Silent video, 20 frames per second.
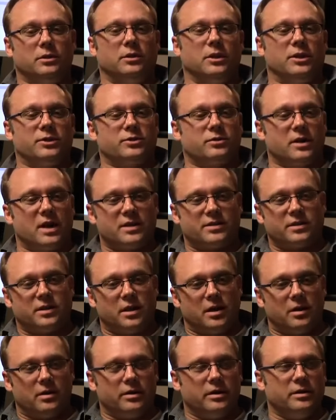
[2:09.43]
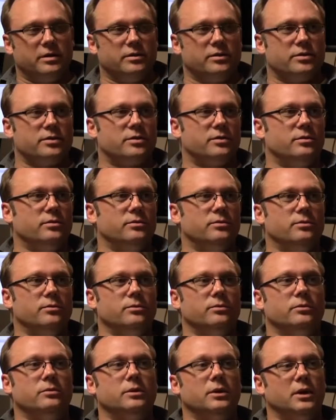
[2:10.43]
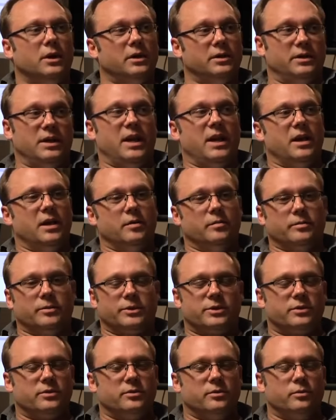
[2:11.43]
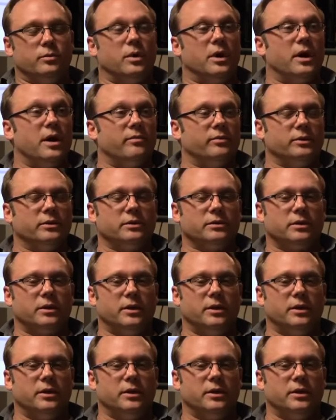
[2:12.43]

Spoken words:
lush grassy areas to dams to whatever,